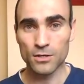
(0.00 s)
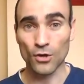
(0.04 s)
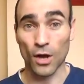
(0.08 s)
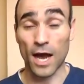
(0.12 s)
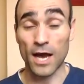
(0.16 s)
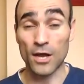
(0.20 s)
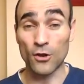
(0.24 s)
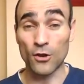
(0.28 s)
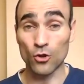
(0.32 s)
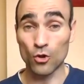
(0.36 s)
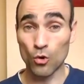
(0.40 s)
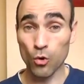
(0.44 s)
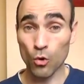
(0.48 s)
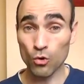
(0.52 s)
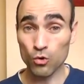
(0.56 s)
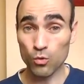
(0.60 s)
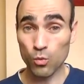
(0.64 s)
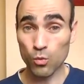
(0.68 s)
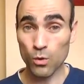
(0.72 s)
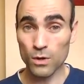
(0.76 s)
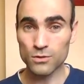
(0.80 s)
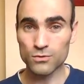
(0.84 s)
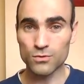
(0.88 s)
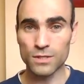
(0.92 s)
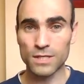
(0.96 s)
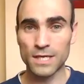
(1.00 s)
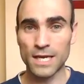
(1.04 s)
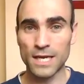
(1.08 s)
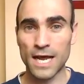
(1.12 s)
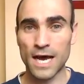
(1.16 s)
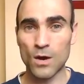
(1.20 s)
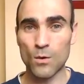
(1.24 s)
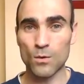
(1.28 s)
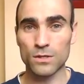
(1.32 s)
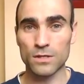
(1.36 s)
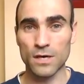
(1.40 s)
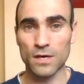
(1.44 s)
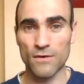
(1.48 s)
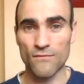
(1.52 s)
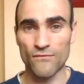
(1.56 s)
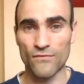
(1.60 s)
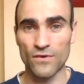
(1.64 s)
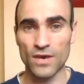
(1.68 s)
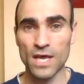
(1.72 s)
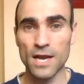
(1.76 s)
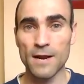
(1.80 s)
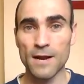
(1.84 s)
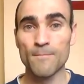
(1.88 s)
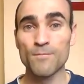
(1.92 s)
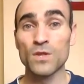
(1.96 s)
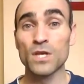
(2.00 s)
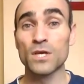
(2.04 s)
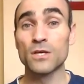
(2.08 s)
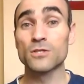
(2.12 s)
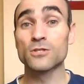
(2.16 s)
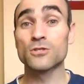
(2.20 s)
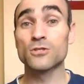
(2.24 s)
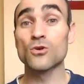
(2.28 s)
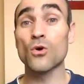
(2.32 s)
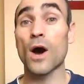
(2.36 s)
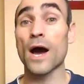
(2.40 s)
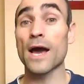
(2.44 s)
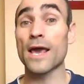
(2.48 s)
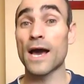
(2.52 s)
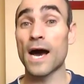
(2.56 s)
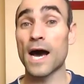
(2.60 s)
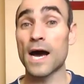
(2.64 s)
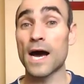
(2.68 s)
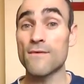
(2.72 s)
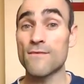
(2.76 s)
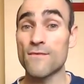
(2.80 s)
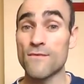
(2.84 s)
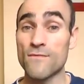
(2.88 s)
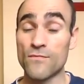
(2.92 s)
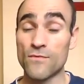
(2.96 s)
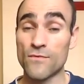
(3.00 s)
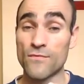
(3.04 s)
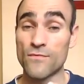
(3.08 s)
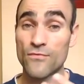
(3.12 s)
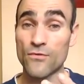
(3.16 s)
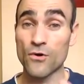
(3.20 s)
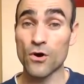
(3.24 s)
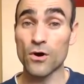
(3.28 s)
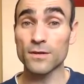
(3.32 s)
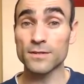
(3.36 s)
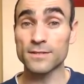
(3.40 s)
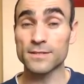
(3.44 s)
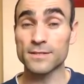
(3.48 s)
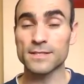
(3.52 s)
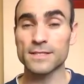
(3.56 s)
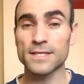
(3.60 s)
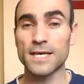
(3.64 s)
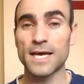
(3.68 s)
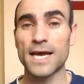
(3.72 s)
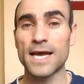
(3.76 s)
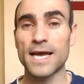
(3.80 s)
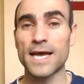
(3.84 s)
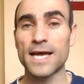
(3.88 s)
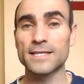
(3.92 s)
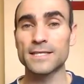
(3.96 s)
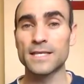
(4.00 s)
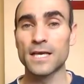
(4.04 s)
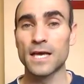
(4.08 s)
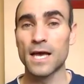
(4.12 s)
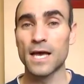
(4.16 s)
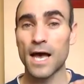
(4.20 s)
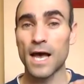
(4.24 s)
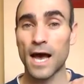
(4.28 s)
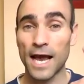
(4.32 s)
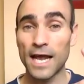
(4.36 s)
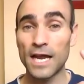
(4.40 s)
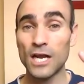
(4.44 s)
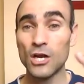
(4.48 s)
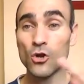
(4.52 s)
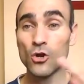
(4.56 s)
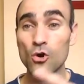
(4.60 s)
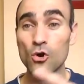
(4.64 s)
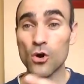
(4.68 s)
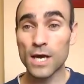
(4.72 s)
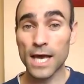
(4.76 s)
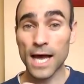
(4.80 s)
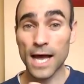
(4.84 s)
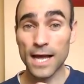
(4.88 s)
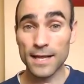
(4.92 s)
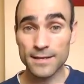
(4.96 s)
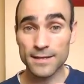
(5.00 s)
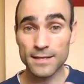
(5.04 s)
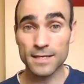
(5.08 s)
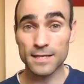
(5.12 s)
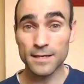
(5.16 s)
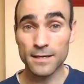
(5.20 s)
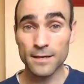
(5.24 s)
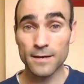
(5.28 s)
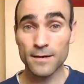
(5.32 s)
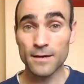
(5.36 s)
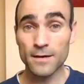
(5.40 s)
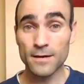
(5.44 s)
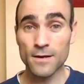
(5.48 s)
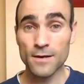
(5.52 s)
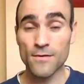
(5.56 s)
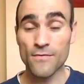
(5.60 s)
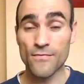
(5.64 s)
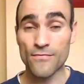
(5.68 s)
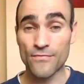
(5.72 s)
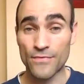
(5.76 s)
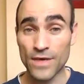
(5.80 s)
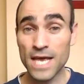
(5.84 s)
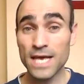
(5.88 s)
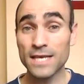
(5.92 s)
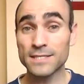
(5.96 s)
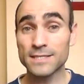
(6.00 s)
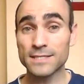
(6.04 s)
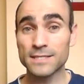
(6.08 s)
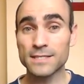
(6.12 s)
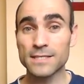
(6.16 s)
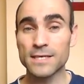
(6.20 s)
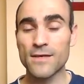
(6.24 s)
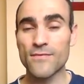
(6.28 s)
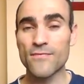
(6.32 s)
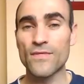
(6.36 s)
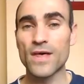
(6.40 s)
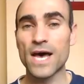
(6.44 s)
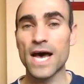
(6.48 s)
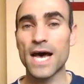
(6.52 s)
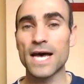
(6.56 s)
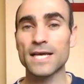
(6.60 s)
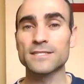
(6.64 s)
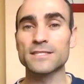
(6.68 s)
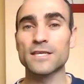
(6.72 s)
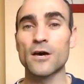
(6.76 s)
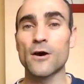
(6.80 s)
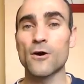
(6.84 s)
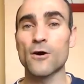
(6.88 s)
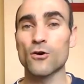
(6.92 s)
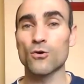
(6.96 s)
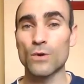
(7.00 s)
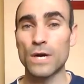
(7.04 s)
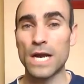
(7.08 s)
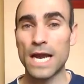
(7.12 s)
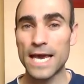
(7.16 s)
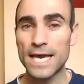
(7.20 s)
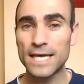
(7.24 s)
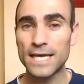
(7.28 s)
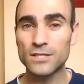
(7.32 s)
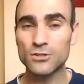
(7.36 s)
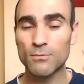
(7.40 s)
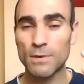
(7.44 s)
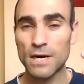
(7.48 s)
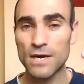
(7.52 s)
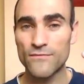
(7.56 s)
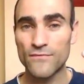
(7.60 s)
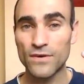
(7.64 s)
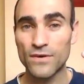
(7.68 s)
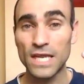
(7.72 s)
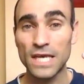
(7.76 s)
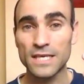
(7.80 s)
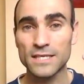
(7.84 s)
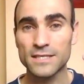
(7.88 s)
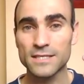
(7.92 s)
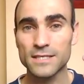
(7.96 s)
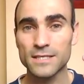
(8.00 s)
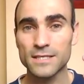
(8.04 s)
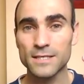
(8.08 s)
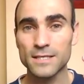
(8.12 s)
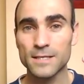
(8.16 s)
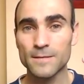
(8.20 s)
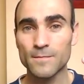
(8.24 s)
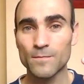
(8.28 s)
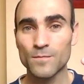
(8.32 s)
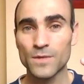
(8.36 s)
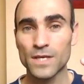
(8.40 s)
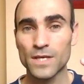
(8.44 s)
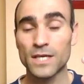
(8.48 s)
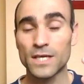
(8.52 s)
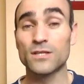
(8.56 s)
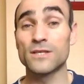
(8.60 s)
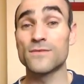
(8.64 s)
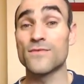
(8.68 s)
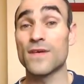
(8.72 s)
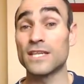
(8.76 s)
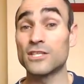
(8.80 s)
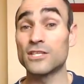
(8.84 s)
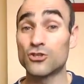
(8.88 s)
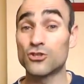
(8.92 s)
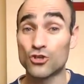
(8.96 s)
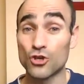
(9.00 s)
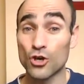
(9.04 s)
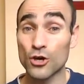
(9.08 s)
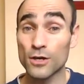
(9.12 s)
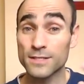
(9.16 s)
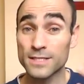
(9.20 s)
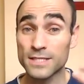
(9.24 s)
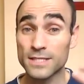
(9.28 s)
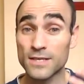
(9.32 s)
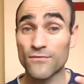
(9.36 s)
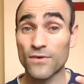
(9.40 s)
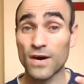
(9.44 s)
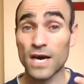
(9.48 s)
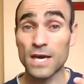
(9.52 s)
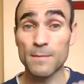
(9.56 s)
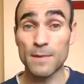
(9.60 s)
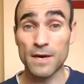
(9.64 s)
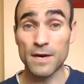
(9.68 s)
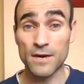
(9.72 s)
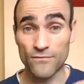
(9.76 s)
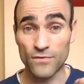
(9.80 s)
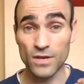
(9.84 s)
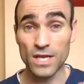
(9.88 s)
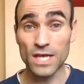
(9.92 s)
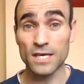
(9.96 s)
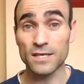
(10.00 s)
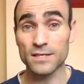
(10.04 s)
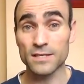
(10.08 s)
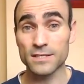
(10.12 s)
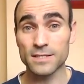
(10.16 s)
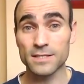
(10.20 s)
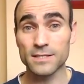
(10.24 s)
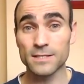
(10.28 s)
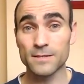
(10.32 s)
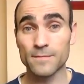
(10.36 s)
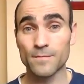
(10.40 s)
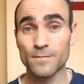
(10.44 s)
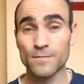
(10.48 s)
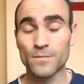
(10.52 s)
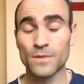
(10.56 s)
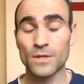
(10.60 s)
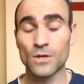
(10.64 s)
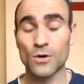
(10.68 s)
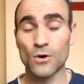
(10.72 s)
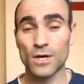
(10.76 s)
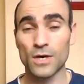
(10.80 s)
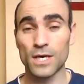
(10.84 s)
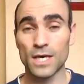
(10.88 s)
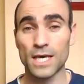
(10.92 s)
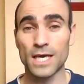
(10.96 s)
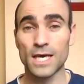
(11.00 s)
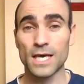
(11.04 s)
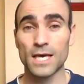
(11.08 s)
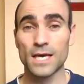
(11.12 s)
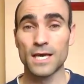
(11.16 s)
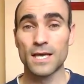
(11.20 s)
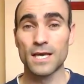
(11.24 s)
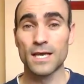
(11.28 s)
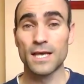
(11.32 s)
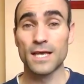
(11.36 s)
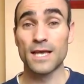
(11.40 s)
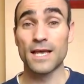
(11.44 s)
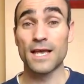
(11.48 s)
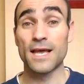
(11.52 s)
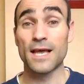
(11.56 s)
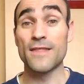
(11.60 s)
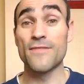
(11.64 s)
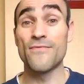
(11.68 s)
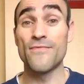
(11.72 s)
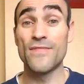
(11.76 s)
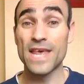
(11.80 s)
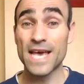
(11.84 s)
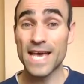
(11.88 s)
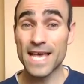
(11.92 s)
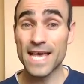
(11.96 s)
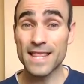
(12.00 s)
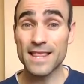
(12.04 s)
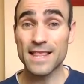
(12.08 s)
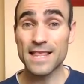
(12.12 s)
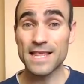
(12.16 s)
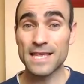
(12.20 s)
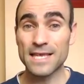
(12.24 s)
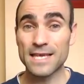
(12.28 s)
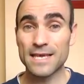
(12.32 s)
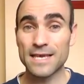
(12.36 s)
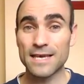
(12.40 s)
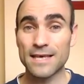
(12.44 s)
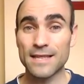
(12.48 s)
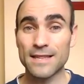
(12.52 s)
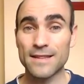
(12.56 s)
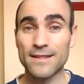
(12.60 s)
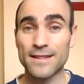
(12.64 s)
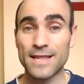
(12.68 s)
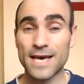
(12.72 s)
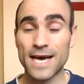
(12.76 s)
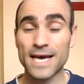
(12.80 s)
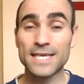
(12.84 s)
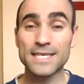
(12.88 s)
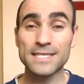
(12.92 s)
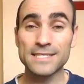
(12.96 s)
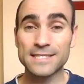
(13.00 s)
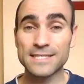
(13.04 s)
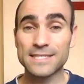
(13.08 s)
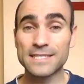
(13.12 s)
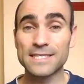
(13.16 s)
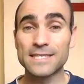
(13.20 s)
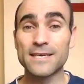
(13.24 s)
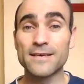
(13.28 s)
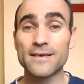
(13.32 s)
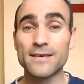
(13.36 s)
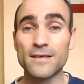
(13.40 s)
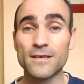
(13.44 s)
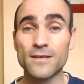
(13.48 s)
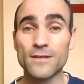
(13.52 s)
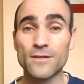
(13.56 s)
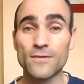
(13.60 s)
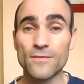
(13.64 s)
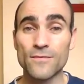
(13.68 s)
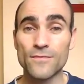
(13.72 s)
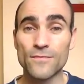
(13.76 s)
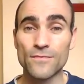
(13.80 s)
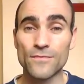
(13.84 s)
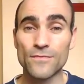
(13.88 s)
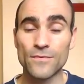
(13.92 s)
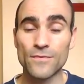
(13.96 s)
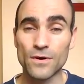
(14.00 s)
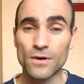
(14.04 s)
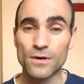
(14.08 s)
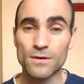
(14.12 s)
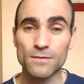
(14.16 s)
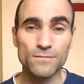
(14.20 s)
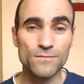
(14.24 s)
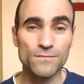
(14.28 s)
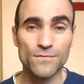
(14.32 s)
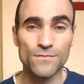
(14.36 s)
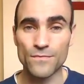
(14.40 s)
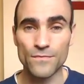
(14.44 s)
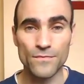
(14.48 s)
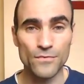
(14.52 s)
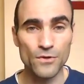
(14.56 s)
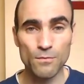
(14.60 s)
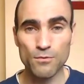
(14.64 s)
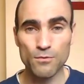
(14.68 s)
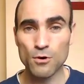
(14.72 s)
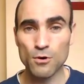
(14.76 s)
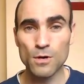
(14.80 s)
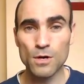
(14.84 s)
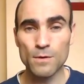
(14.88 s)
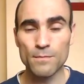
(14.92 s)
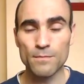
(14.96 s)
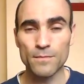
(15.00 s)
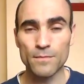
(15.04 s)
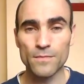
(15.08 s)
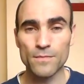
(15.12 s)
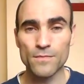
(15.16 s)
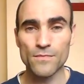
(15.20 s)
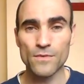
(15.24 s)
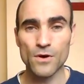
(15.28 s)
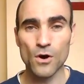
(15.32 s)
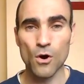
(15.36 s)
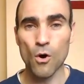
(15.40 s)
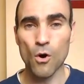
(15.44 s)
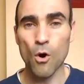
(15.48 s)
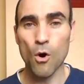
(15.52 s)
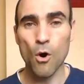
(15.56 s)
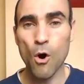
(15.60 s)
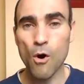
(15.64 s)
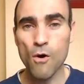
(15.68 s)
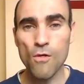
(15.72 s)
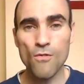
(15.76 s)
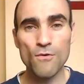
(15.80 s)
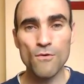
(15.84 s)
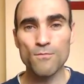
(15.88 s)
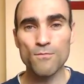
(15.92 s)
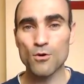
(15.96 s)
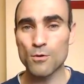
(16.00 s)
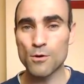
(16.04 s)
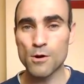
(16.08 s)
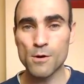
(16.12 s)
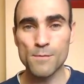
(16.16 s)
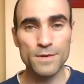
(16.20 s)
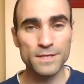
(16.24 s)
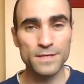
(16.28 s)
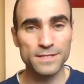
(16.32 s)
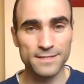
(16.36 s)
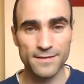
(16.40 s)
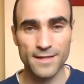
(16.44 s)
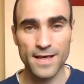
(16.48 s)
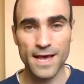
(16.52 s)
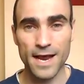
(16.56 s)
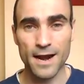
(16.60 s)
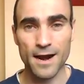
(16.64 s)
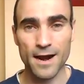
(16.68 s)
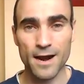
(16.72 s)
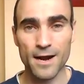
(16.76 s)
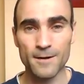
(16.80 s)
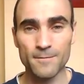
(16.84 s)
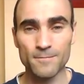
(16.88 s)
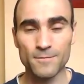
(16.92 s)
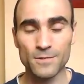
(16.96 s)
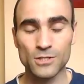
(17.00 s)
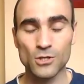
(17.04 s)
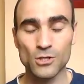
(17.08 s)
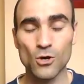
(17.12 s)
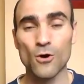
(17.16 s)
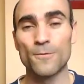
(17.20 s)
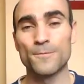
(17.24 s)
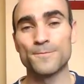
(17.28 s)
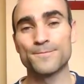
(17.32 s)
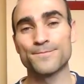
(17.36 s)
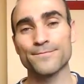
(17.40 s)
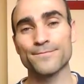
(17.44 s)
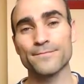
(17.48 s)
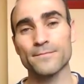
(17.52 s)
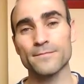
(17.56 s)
I don't want to deny what I feel, so I have the thoughts and I look at things that relate to my feelings and that justify my feelings. Okay, and then that is the problem. All the problem is there. So